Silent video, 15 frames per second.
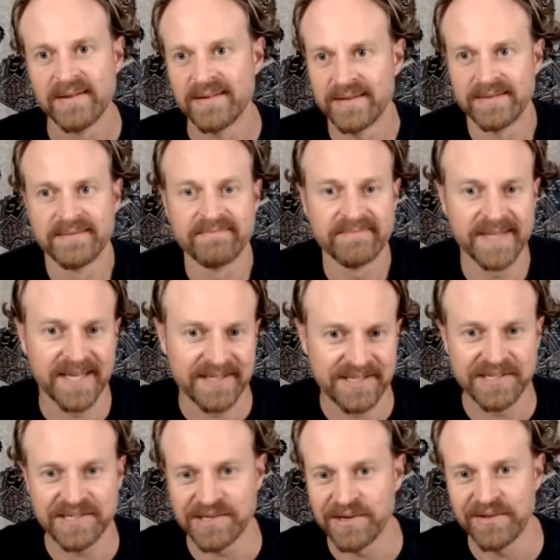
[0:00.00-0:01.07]
that's
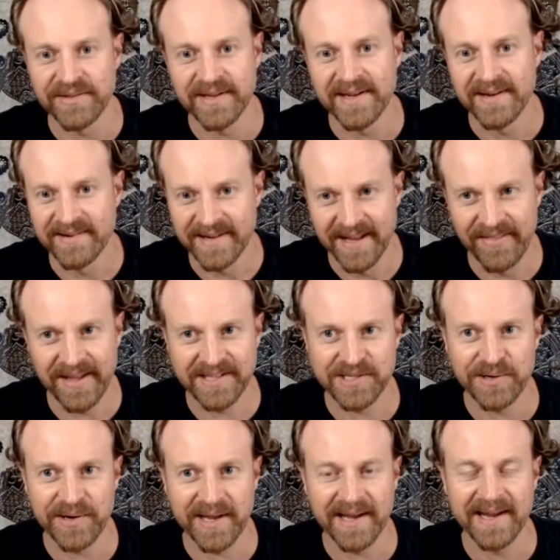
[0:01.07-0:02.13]
just not there. And that's
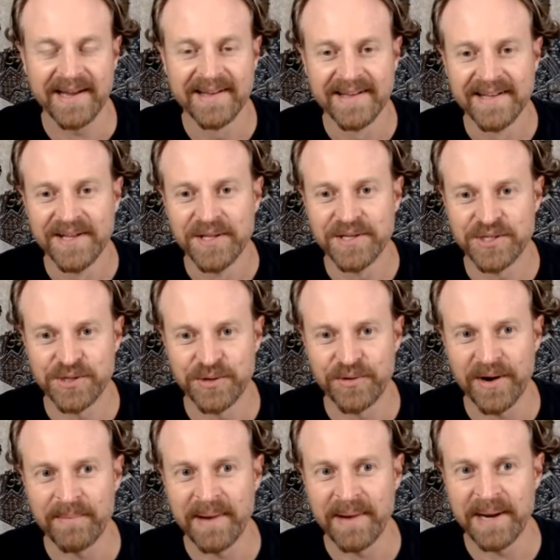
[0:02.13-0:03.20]
okay. The sooner I
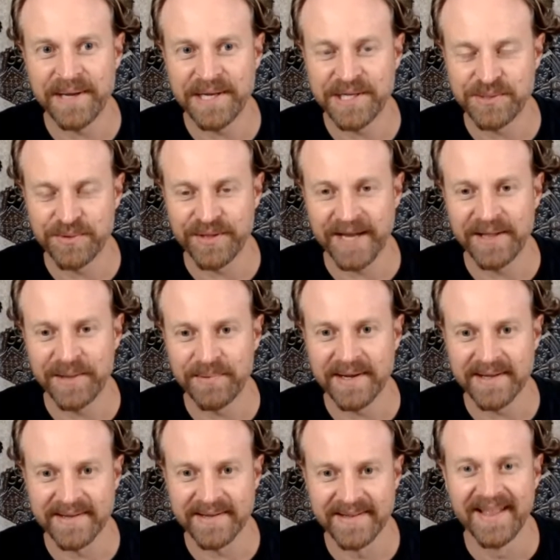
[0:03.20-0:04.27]
made peace with that, the
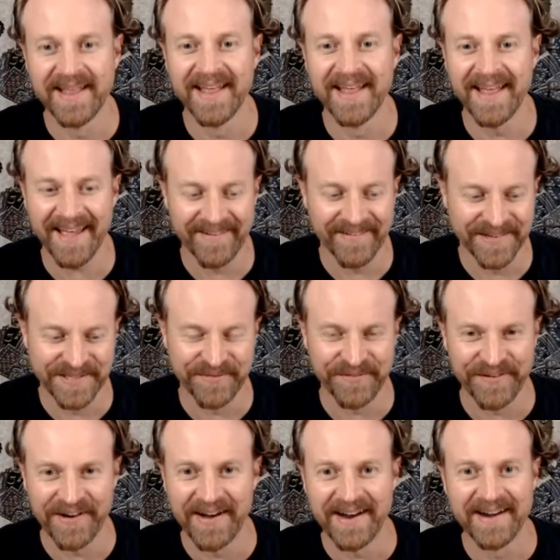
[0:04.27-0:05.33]
better. It was
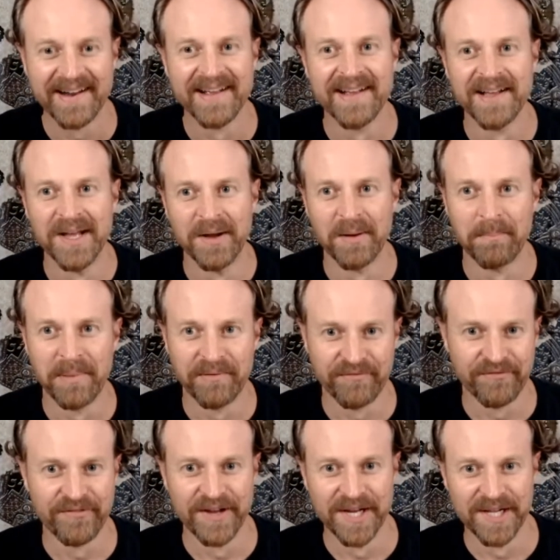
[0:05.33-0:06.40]
fine. But
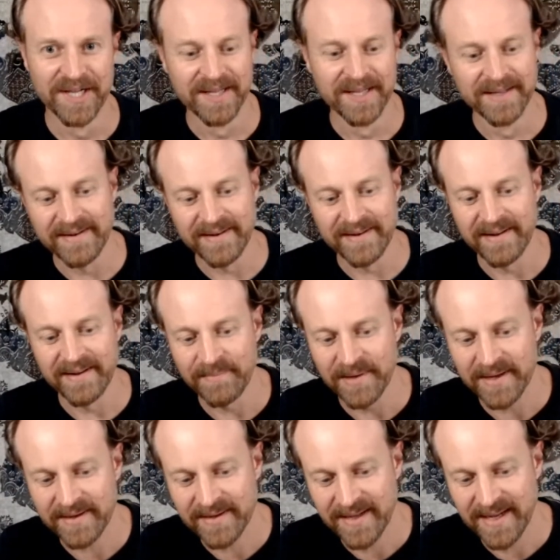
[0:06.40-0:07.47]
Phil, I'm
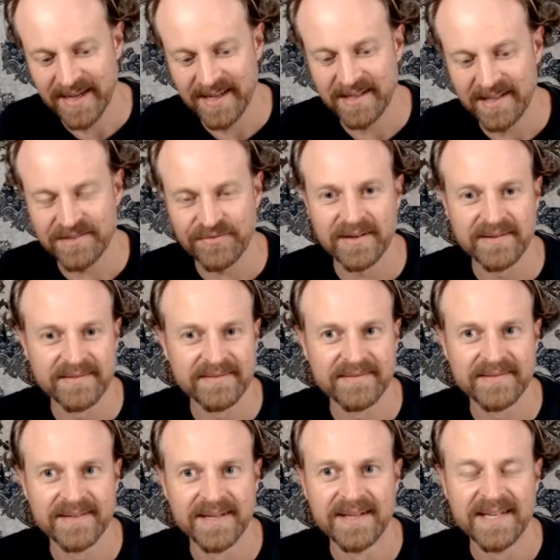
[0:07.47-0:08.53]
like, yeah, it's fine.
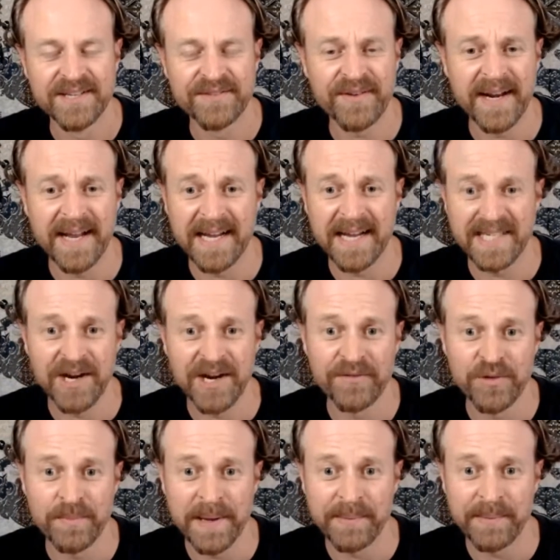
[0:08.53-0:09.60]
It's funny, actually. I know a few
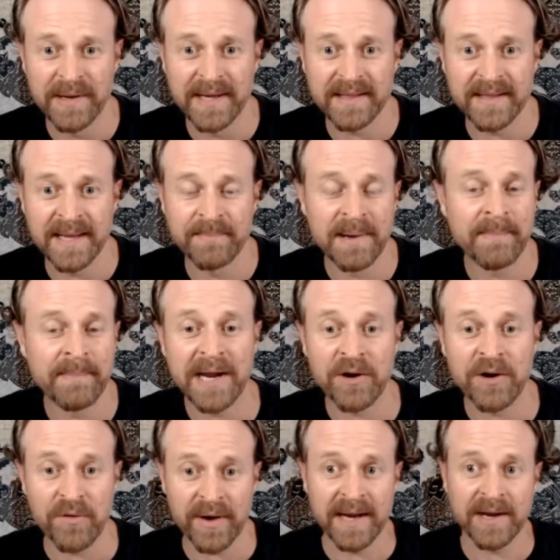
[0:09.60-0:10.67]
people like that. My mate
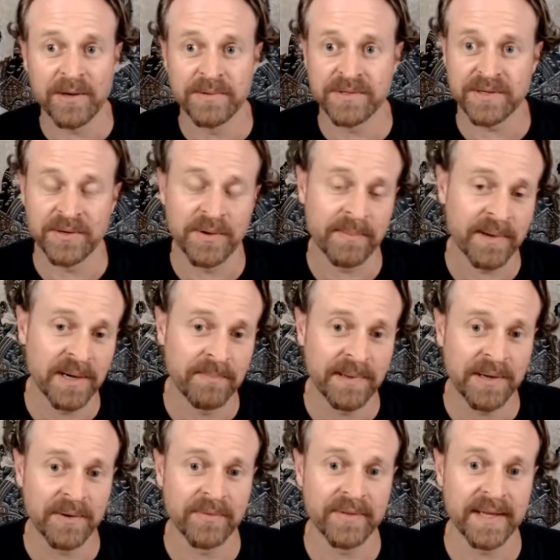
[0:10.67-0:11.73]
Greg, who I'm going to be
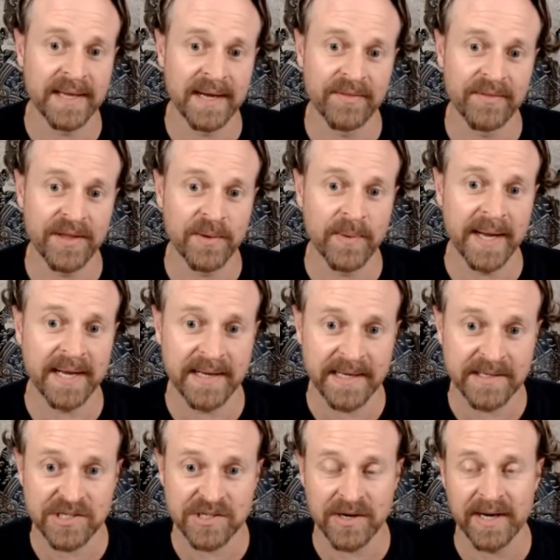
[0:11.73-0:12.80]
on the Awakening
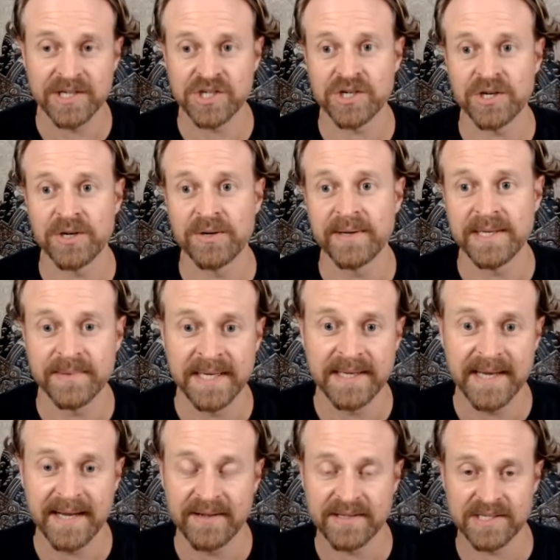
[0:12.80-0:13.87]
Insider show, he
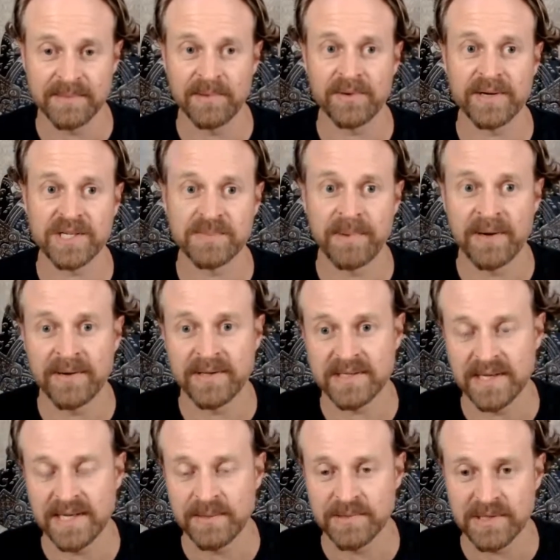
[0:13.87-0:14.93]
had a similar experience, and
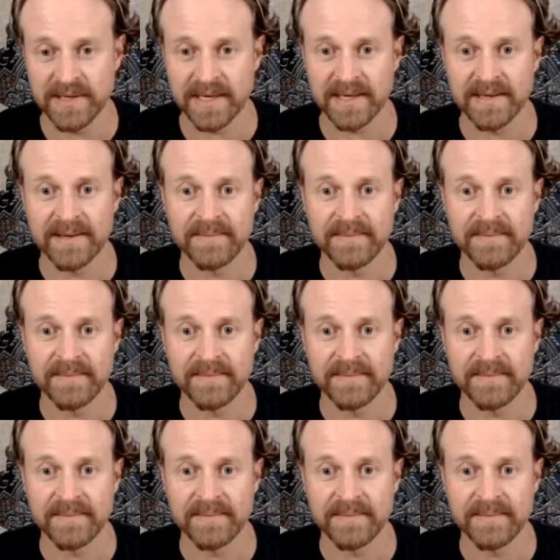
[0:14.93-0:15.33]
he was like a